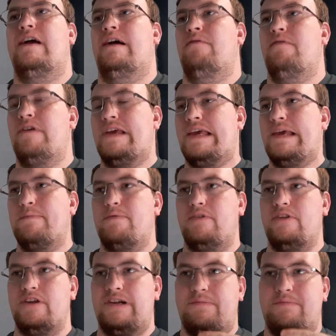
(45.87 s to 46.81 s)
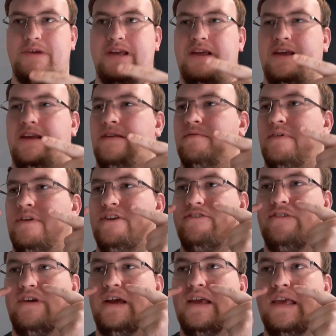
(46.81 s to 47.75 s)
I want to keep a little bit and I'm going
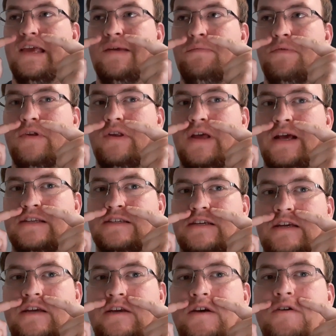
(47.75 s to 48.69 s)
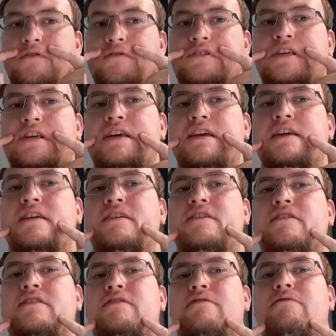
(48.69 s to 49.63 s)
to try and keep it as a goatee,
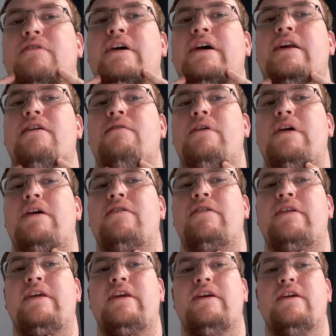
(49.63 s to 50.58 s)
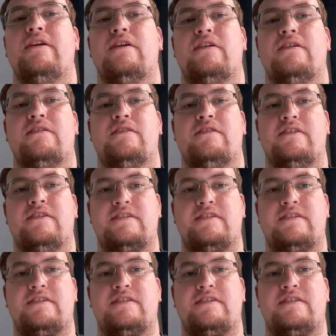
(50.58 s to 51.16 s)
just right around here.